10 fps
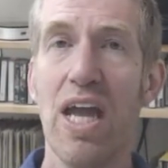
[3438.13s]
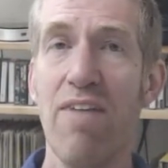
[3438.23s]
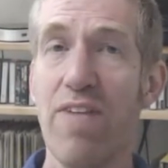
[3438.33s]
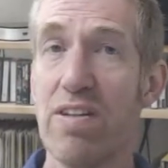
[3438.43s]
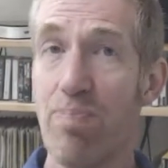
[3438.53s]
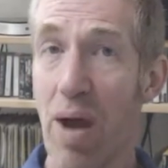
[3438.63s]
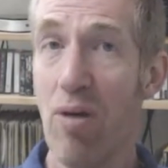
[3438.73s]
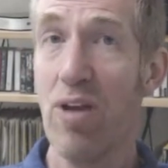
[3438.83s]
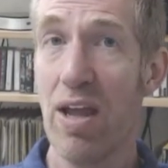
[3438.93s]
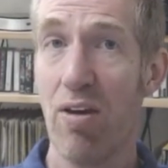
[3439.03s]
If it's
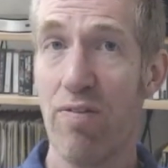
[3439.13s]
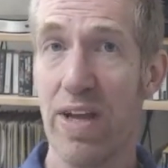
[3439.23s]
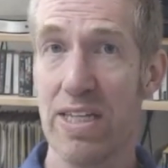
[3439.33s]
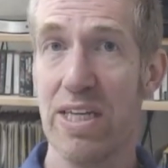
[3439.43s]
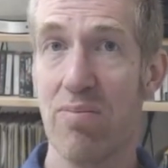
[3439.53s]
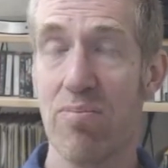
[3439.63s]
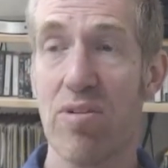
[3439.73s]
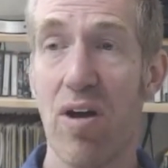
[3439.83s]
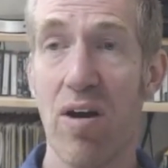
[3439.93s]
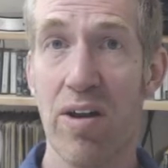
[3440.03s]
polio
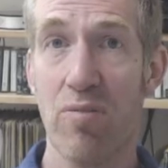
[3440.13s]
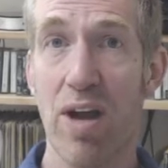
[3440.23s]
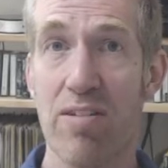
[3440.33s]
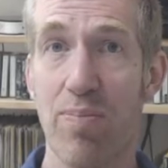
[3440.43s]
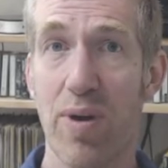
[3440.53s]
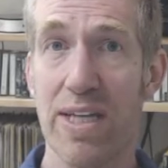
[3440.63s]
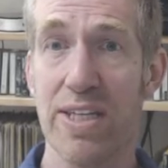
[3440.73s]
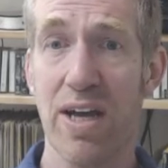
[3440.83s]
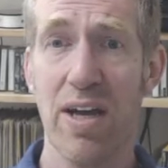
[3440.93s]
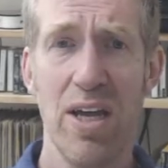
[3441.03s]
victims on a
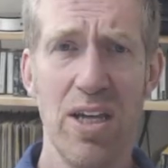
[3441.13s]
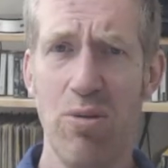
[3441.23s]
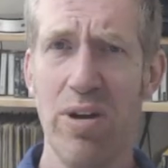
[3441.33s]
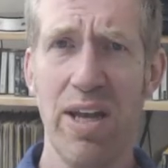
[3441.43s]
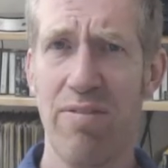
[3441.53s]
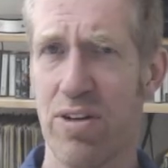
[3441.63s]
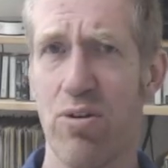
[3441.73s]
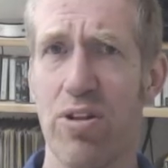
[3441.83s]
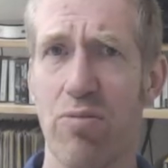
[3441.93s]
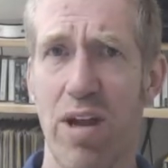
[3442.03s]
respirator, you would never
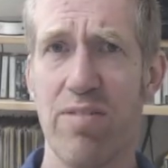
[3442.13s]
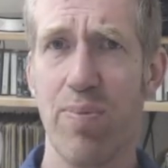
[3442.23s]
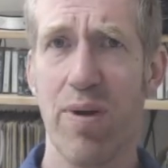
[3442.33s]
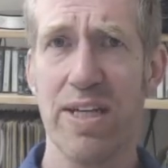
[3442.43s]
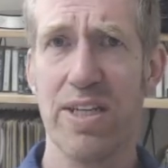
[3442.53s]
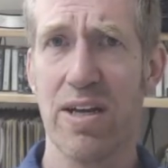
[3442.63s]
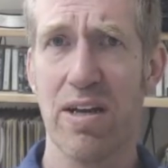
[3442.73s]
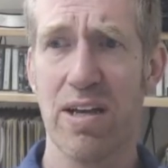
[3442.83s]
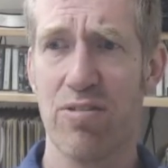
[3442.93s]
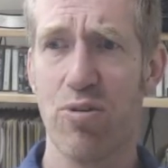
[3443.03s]
call the
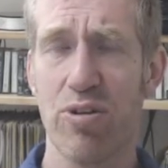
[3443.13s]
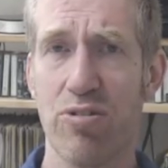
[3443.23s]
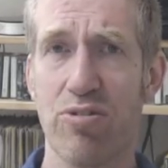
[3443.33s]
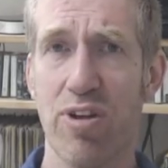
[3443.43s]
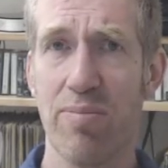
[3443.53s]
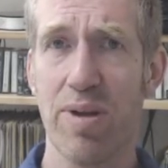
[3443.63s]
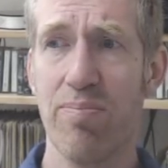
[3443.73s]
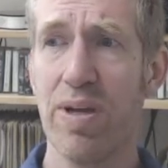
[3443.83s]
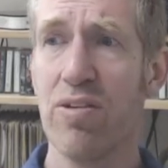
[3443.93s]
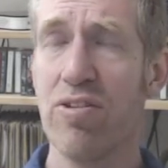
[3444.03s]
respirator extraordinary
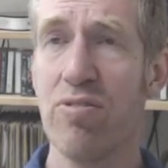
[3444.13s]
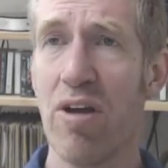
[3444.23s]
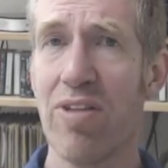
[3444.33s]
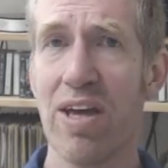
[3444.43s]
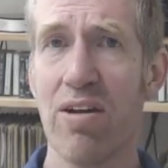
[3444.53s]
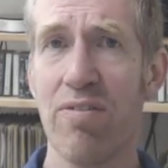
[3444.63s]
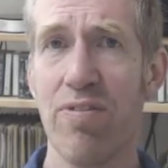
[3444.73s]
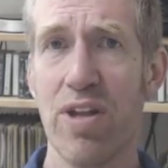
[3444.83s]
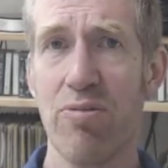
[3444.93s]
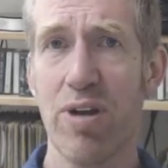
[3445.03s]
treatment because you know they're going to
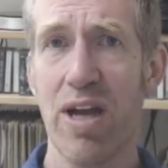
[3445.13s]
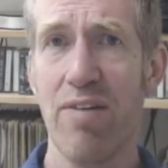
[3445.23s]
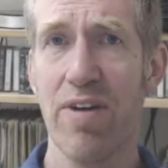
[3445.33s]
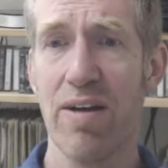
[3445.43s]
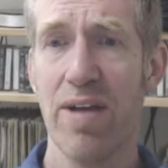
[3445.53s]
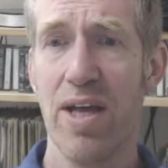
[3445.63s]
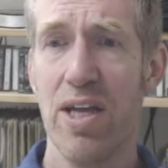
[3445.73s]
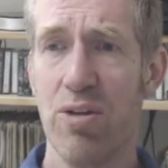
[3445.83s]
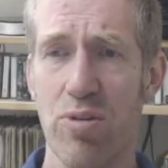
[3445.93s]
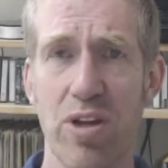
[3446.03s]
fully recover.
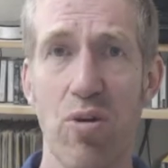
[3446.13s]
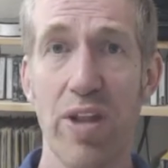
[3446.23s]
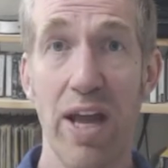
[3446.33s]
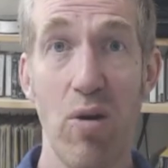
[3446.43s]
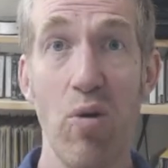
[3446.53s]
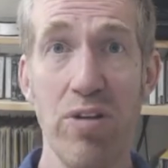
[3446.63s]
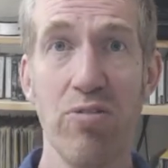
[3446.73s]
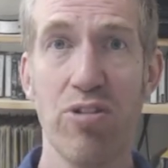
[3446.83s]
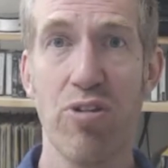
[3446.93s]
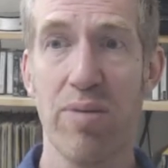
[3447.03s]
You would call that
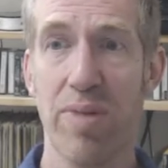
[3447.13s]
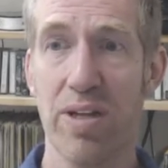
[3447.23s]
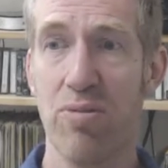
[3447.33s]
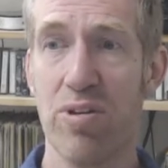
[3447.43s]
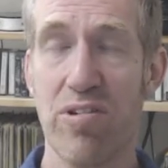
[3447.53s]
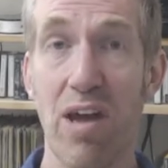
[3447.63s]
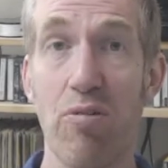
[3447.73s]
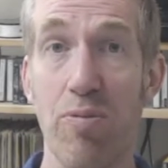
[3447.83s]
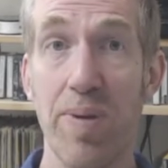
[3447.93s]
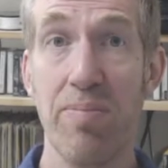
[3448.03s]
ordinary treatment. You would say
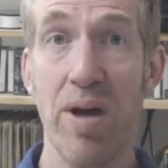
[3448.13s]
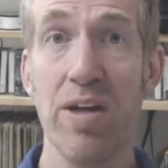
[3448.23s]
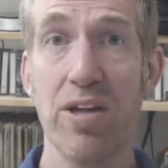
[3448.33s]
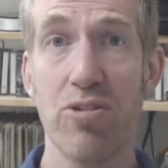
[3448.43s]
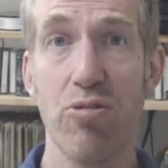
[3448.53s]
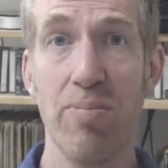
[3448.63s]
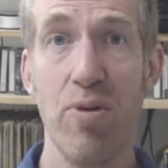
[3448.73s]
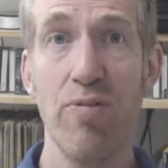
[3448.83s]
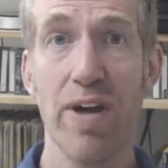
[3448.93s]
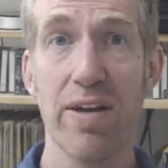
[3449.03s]
it would be murder to
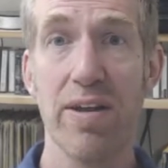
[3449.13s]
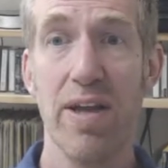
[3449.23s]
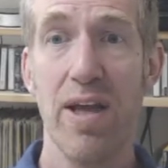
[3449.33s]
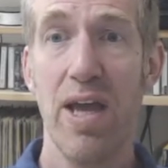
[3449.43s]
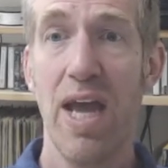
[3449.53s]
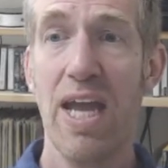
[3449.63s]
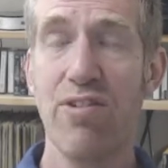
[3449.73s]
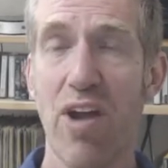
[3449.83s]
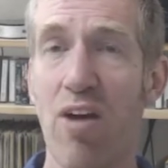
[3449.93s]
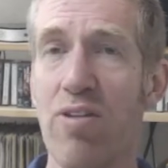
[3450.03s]
remove it.
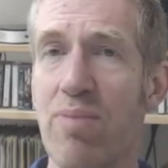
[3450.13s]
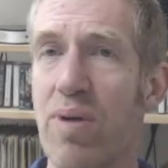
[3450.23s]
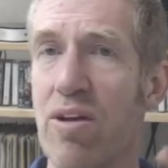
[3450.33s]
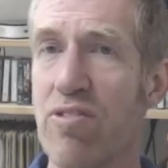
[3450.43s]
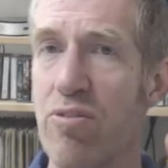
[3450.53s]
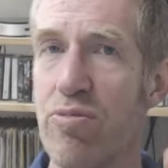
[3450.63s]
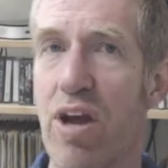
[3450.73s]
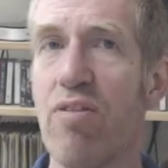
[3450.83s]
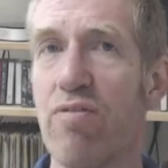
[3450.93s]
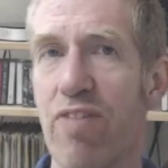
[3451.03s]
It's only because you
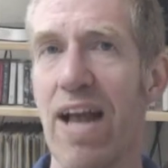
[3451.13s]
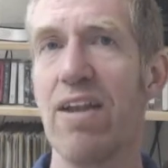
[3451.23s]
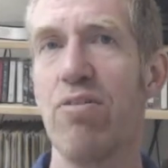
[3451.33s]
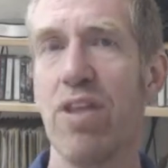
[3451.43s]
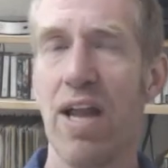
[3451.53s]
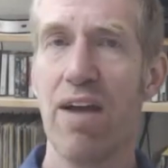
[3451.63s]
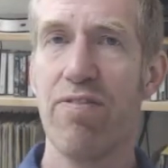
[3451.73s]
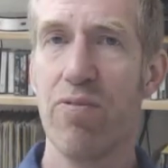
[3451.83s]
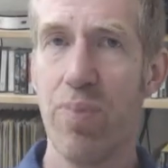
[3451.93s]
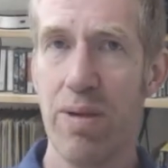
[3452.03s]
don't value the
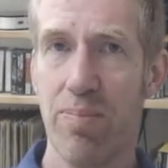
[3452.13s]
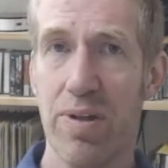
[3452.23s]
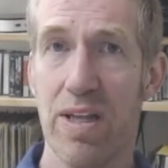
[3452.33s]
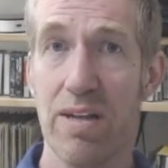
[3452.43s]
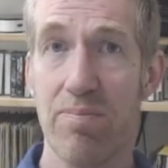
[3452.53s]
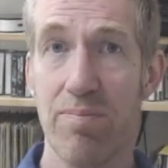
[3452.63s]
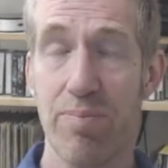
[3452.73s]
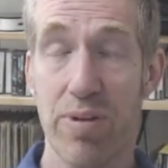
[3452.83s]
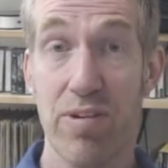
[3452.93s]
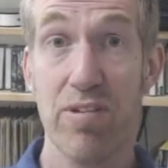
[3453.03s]
life of people in
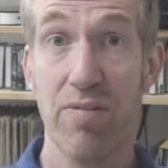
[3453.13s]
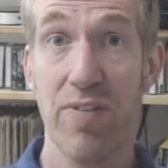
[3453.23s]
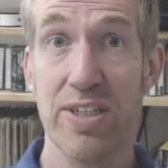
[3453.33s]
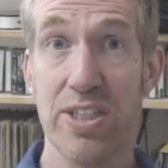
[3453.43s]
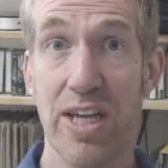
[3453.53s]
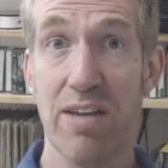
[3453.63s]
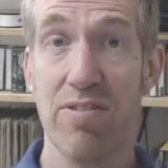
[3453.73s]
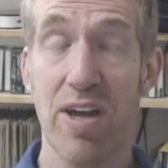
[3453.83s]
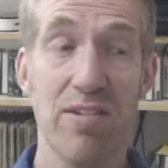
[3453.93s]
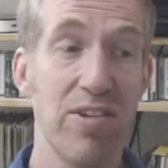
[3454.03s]
persistent
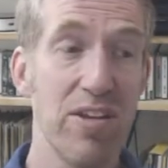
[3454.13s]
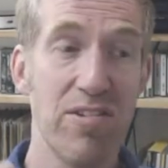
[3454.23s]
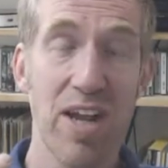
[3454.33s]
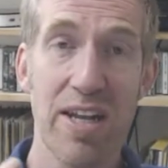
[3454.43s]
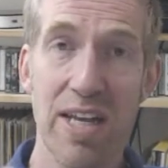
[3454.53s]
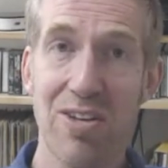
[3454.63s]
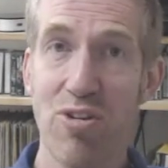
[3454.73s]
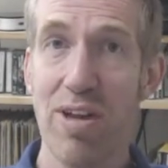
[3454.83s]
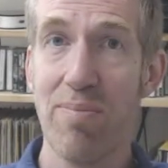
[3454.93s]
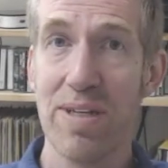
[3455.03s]
vegetative sites that suddenly
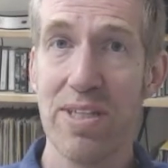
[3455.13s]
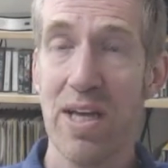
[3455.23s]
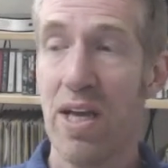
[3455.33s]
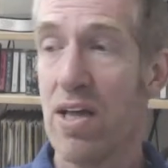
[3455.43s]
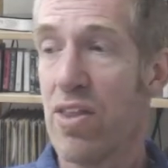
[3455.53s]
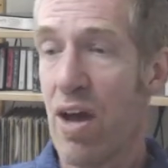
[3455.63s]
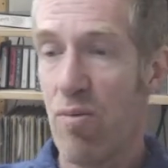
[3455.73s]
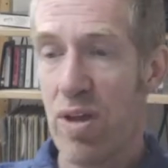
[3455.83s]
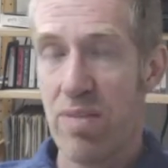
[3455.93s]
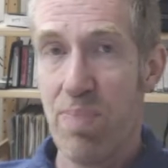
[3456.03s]
treatment
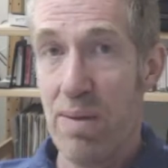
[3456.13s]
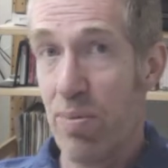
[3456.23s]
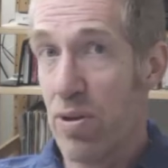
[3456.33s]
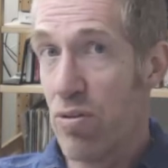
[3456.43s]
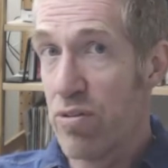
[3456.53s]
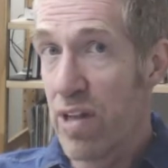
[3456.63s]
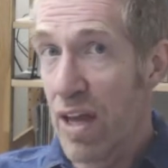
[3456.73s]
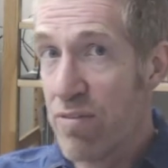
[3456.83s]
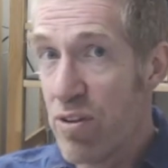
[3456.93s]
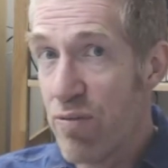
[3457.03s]
that with people whose
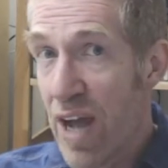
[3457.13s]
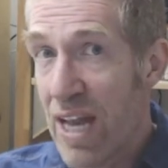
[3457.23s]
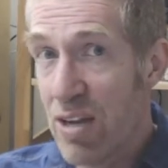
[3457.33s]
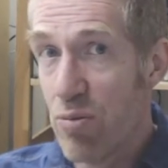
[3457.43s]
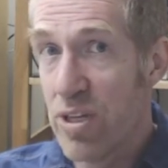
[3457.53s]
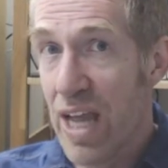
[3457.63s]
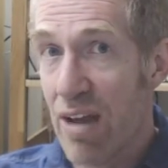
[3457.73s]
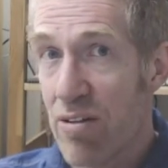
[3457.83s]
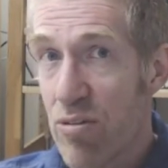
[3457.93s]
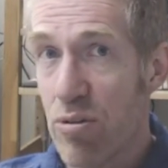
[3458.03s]
lives you value would
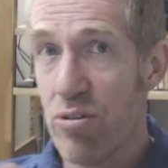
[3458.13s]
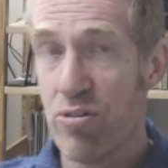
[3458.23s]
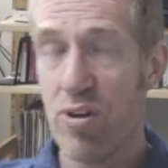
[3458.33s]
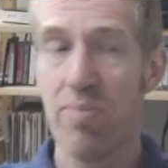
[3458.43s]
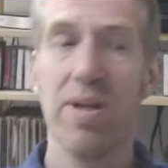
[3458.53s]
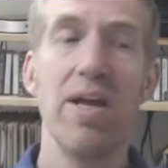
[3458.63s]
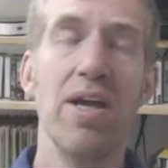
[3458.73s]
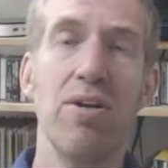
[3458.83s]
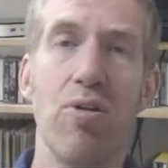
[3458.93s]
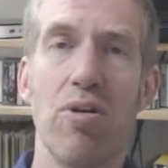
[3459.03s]
count as ordinary treatment,
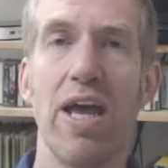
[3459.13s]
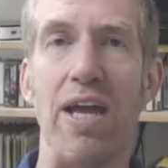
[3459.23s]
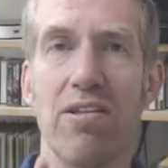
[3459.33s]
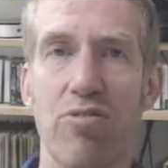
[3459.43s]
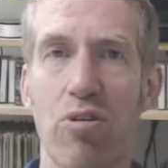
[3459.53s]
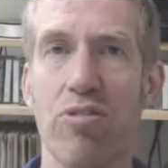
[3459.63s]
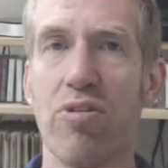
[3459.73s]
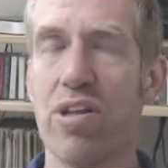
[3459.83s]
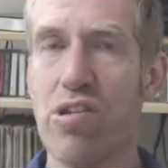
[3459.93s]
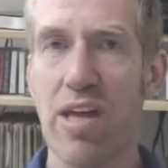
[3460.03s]
you call that
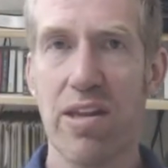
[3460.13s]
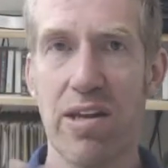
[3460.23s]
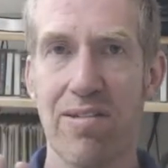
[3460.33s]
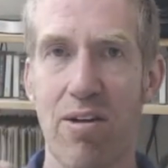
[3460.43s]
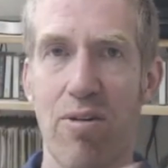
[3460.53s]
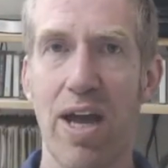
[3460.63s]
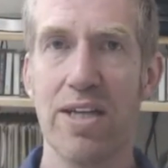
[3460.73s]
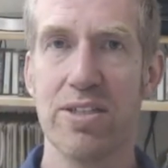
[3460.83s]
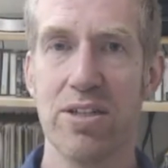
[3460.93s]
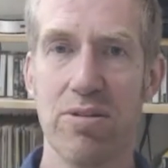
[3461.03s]
extraordinary and say that it's
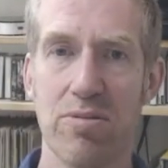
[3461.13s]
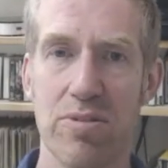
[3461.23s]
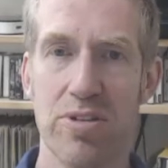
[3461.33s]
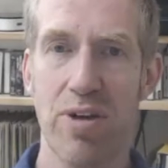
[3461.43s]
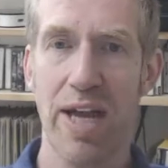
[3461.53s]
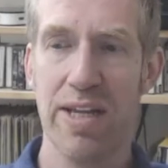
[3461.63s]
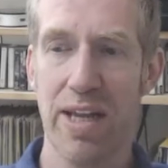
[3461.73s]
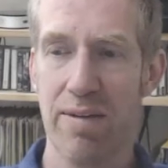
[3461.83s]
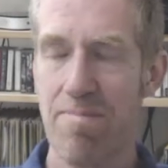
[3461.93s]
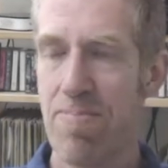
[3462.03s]
okay to end
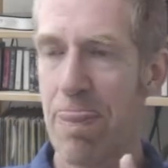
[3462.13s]
it.